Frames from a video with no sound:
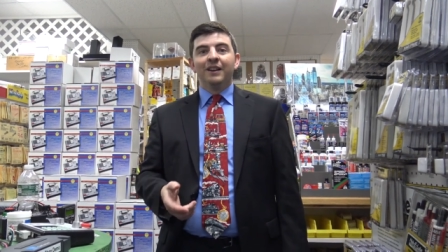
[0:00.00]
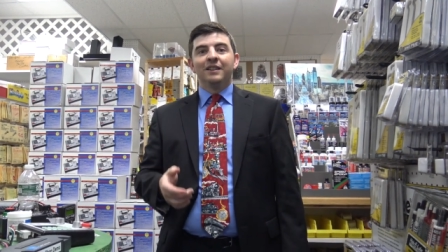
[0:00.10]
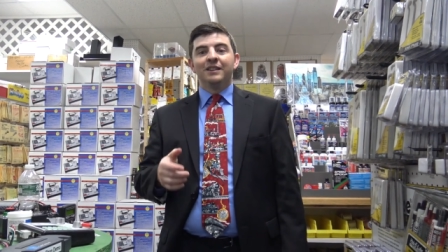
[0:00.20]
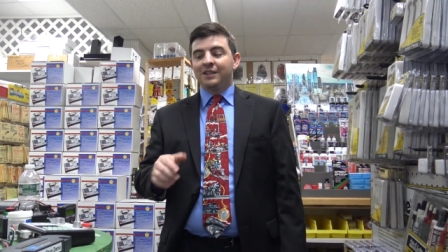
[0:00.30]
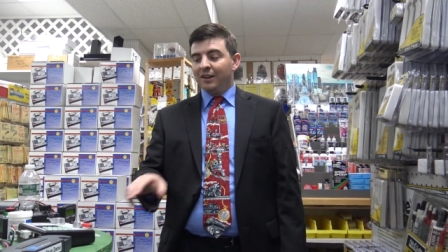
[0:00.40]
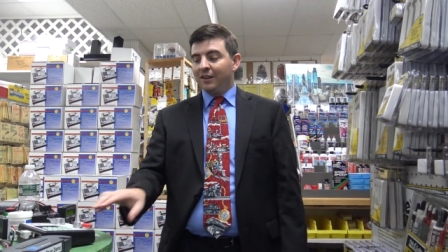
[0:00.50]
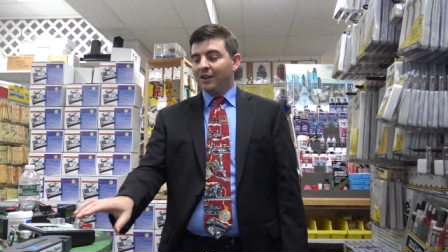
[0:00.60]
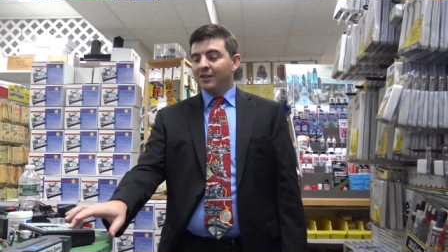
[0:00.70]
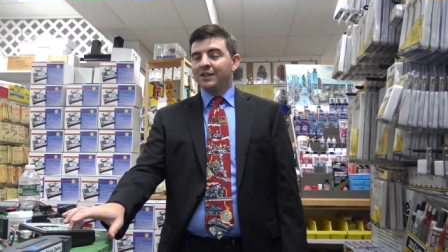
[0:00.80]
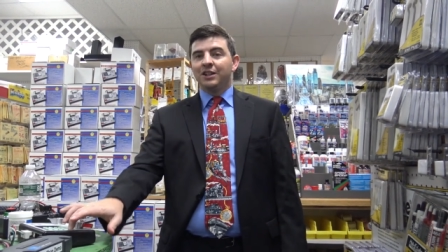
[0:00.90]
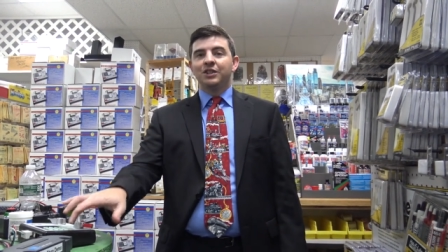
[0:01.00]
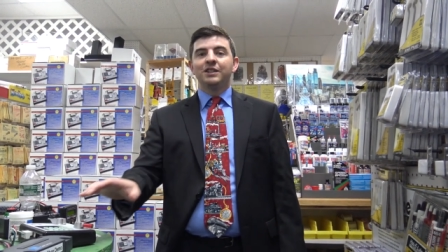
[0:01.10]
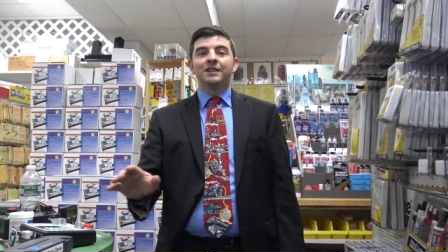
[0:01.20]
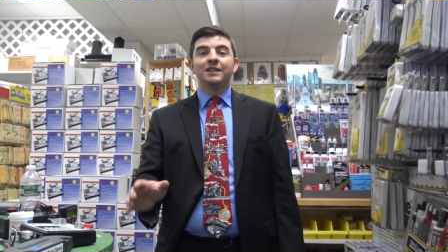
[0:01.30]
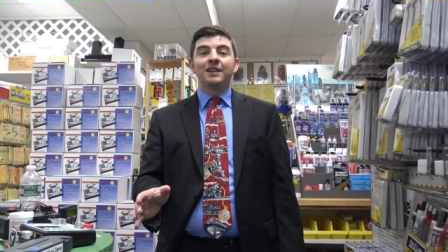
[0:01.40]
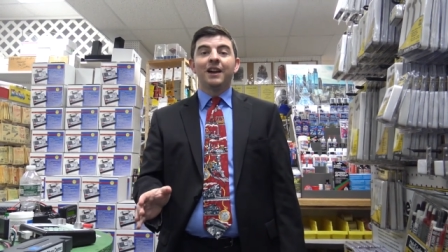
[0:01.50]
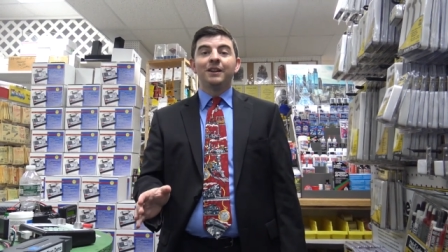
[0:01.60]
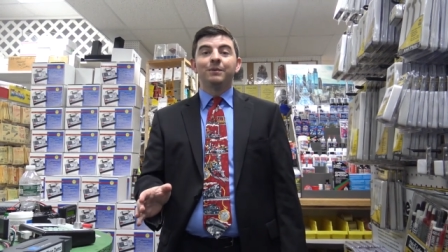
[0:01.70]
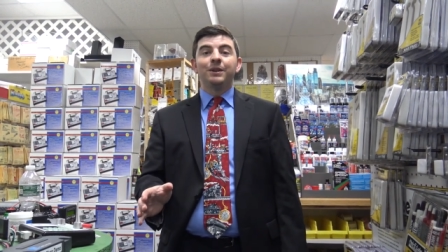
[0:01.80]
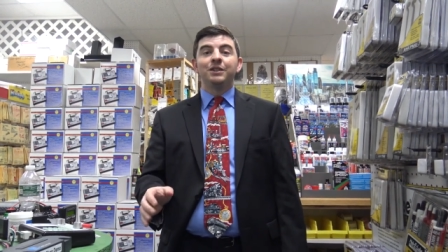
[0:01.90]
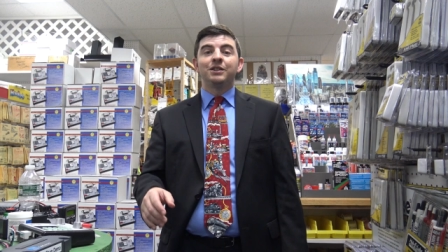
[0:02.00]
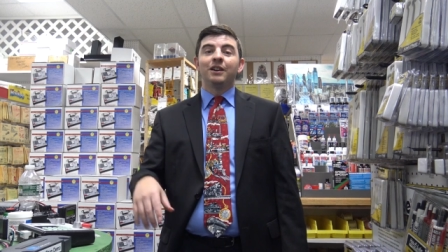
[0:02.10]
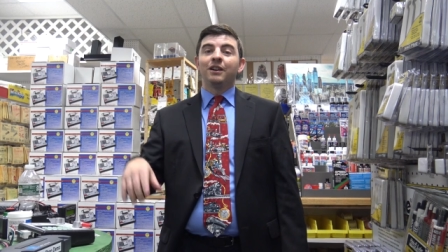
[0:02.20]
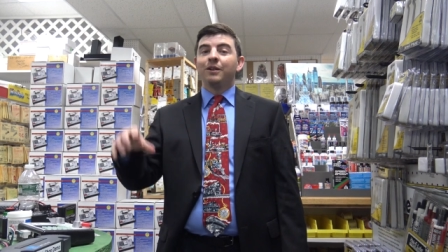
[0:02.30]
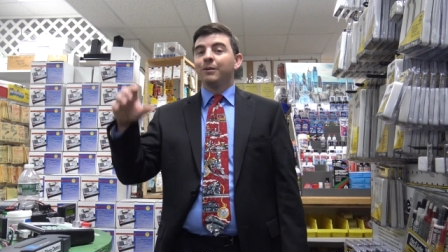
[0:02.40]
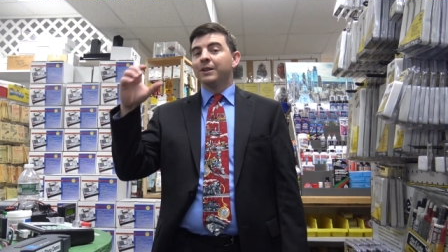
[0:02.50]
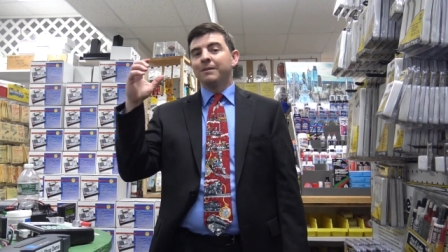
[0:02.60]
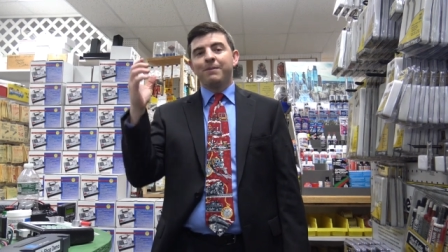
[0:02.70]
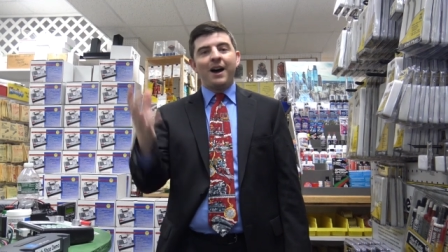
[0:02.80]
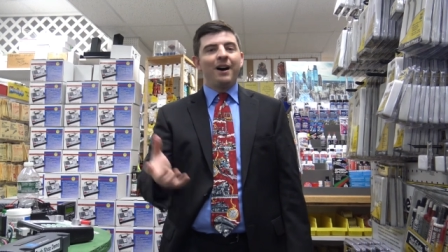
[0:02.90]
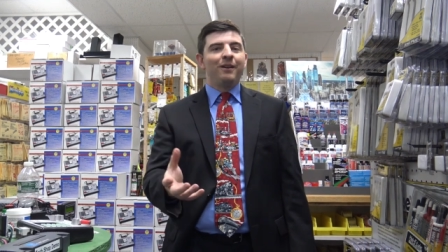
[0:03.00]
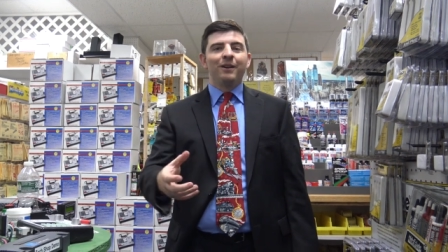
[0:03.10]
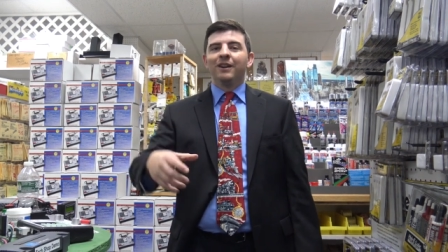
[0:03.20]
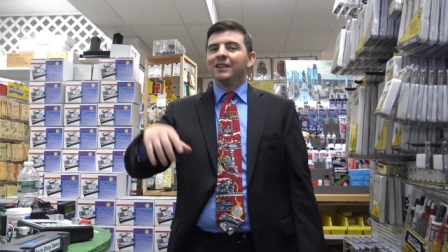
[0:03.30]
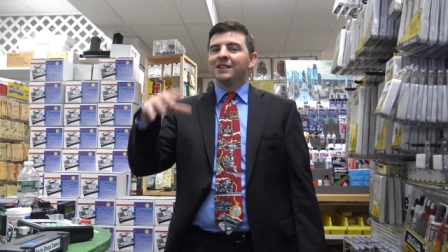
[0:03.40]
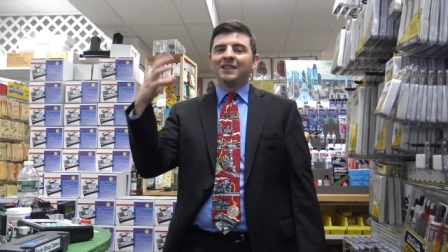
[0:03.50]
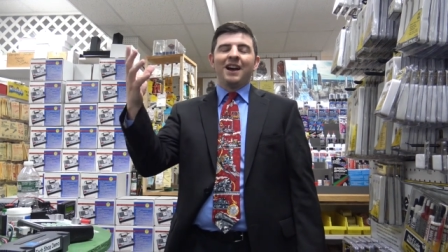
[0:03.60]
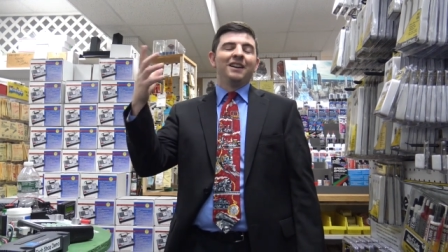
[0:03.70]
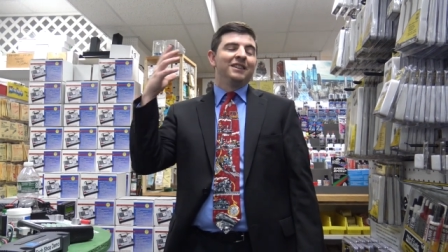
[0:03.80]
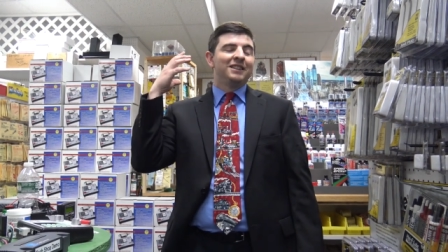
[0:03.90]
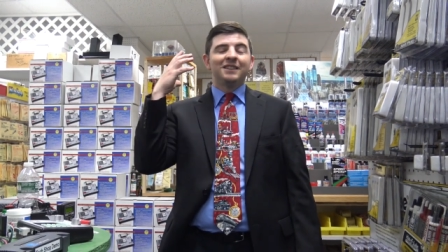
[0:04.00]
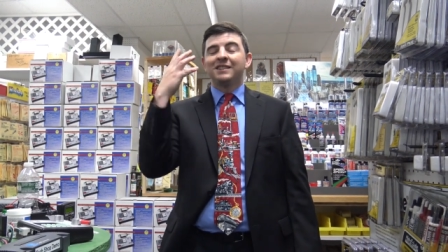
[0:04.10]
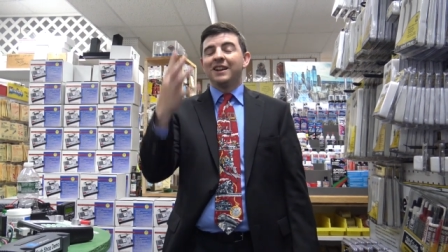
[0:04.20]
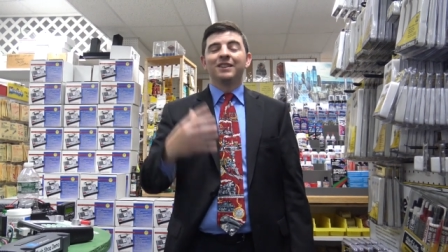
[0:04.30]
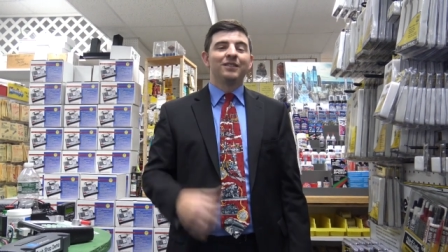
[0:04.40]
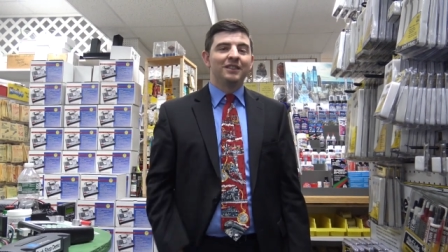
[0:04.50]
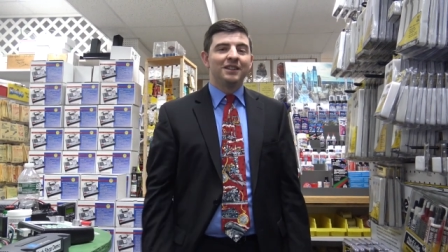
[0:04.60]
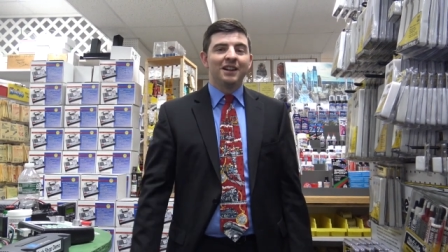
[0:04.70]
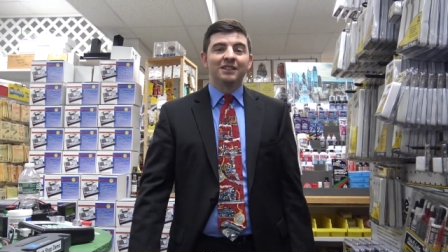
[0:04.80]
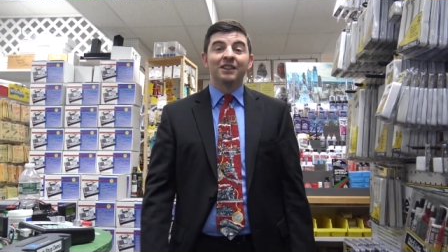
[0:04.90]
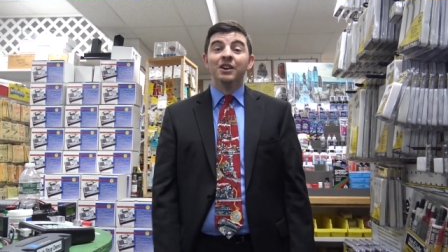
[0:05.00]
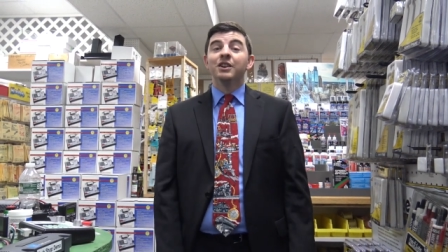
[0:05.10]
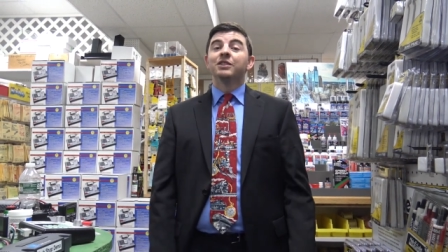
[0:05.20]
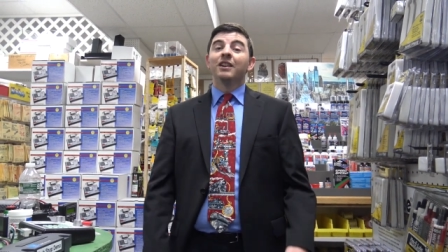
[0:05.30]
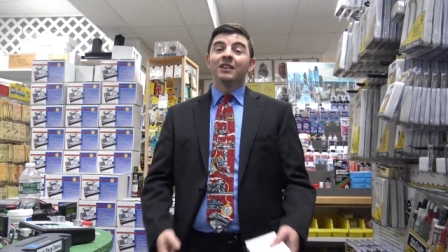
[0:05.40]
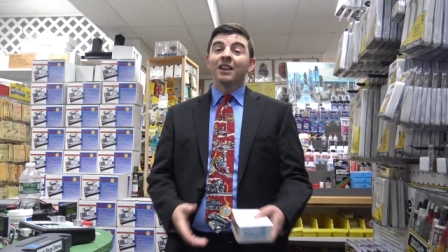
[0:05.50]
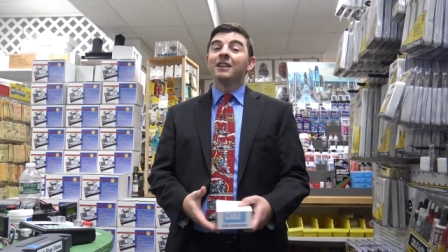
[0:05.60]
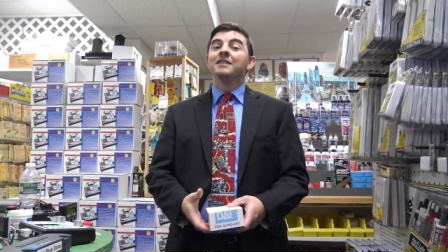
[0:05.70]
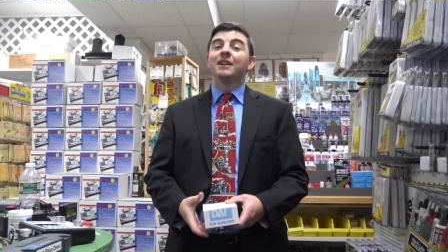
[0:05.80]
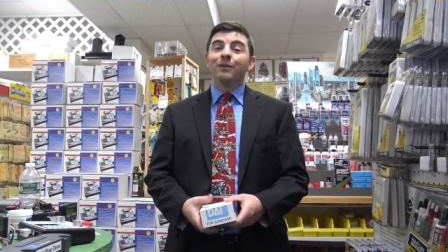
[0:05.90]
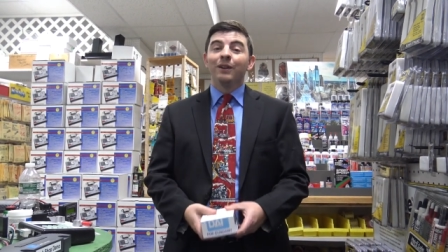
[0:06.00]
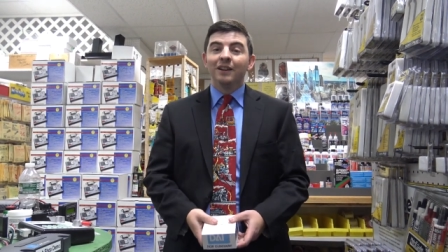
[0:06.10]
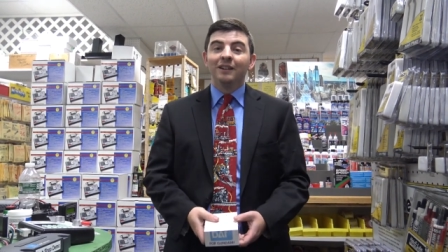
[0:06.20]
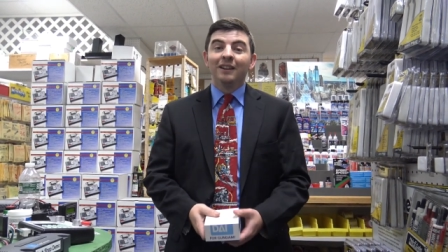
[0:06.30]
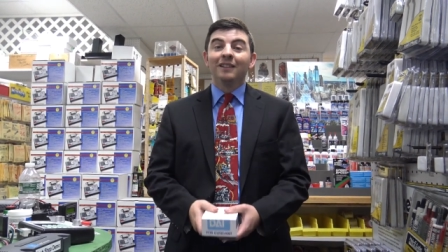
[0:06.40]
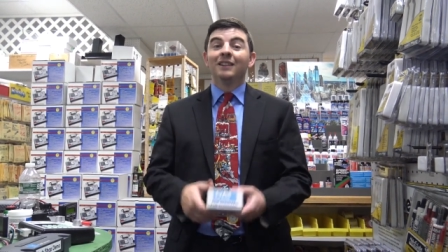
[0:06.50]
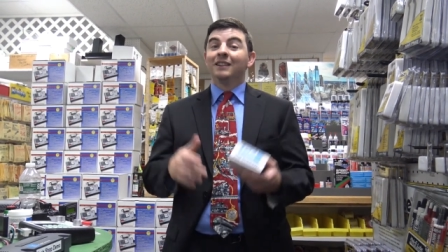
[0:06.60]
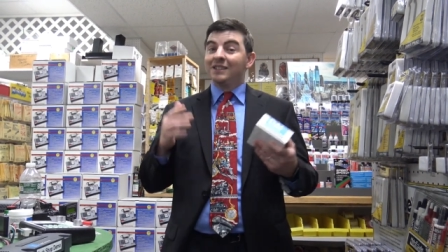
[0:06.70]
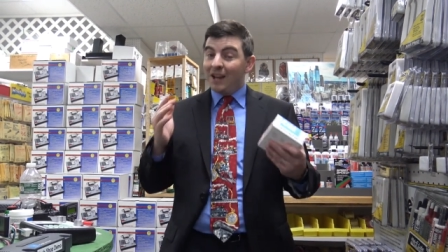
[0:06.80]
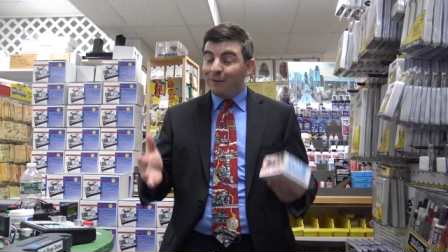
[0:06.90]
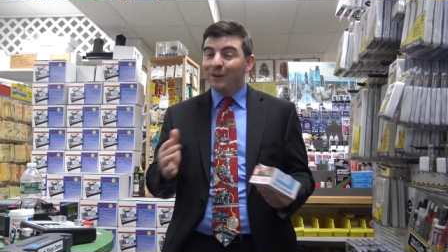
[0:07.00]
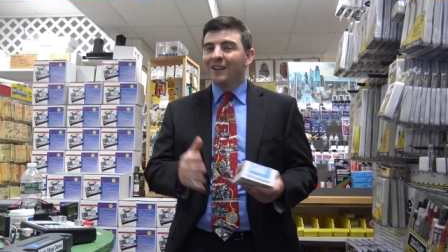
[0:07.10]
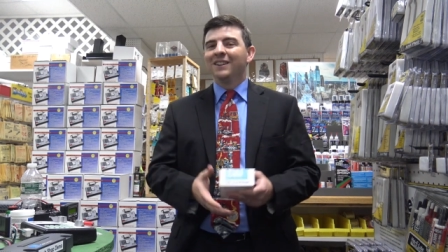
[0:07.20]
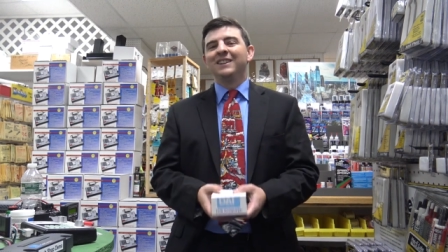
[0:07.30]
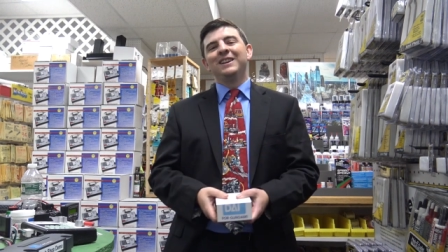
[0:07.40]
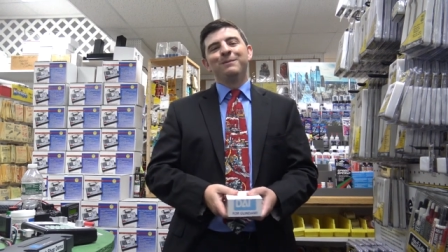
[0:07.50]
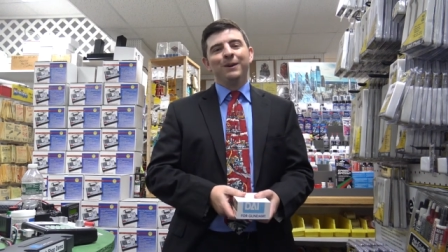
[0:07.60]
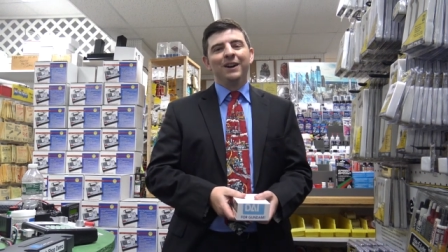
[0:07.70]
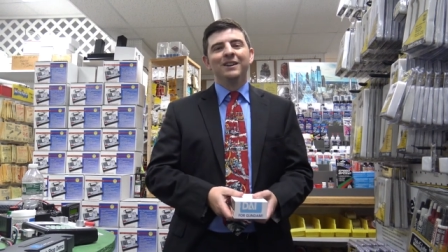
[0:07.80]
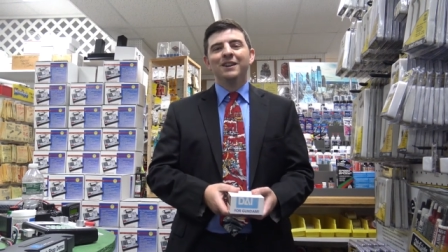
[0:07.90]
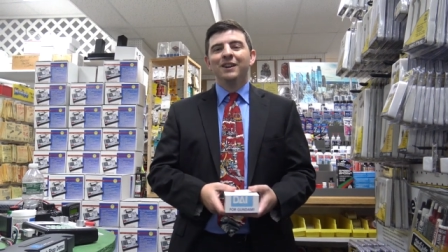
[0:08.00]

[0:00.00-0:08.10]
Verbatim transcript: Just hearing those engines in tandem with each other, with the power, the sound, it just sounds fantastic. So I think you definitely need, definitely need one,